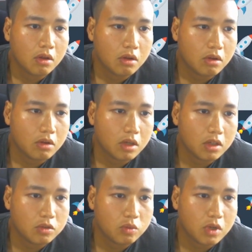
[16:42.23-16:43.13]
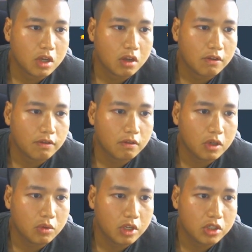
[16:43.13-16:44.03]
Next we have
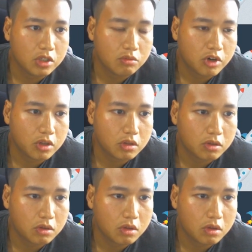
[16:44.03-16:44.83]
liquidation price.